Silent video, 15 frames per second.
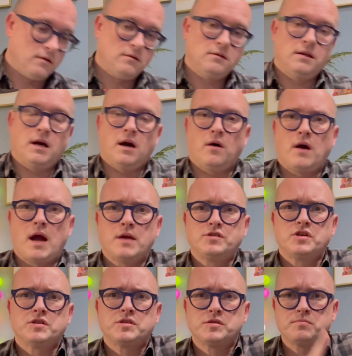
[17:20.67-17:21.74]
Now, I
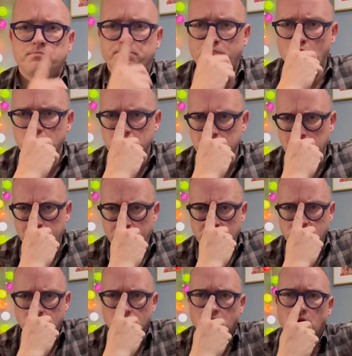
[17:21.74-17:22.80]
just posted a
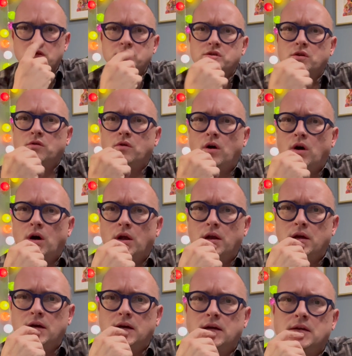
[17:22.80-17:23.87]
picture also
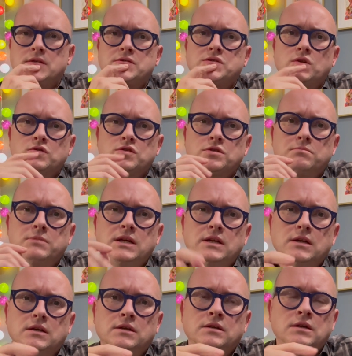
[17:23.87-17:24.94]
on social
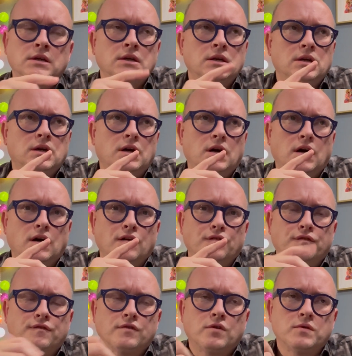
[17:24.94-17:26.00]
media
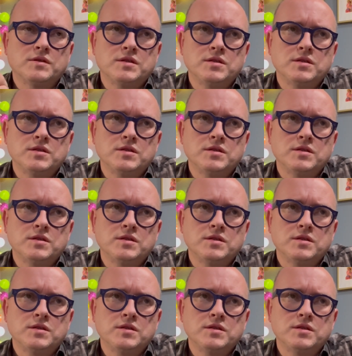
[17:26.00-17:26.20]
of Quincy